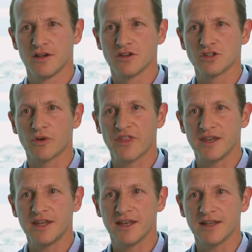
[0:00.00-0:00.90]
So what they
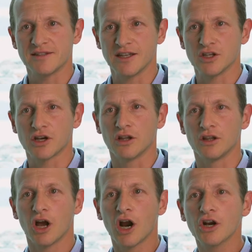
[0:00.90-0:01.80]
did is they took a
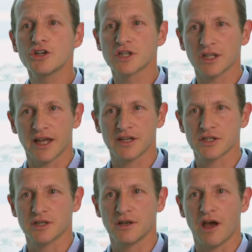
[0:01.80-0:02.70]
large
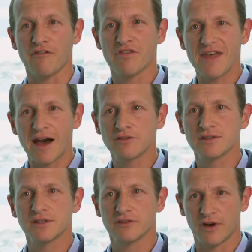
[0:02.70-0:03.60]
collection of
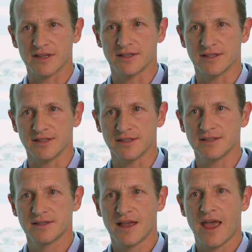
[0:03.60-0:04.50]
thousands of
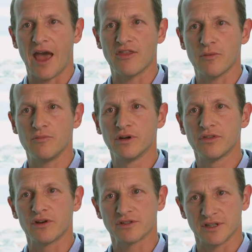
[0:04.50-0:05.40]
residences and they
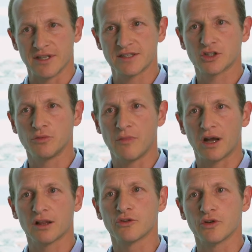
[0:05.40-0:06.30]
built their statistical
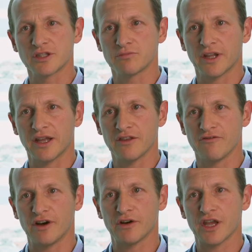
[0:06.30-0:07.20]
model to explain the
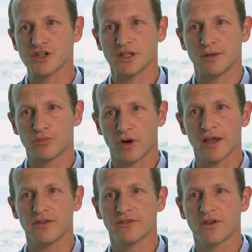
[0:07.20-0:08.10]
variation in
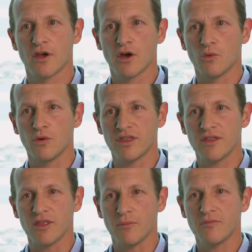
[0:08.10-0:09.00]
price
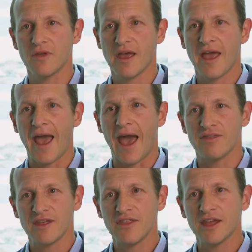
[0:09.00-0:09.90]
within them.
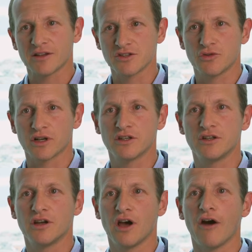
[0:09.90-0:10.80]
And then they
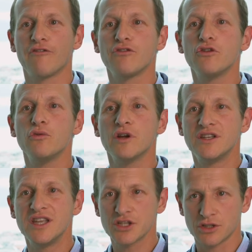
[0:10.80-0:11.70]
constructed a few
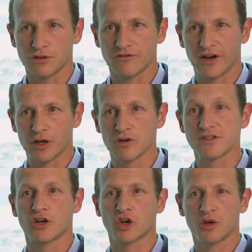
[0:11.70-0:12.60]
additional variables
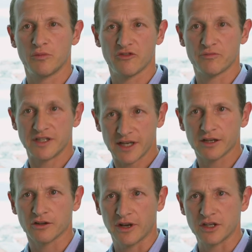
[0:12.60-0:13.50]
that are going to be of
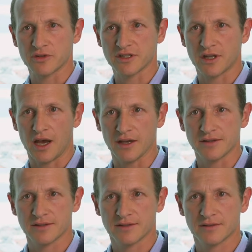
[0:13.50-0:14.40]
particular interest to
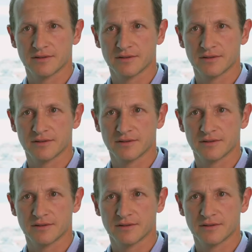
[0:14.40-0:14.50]
us.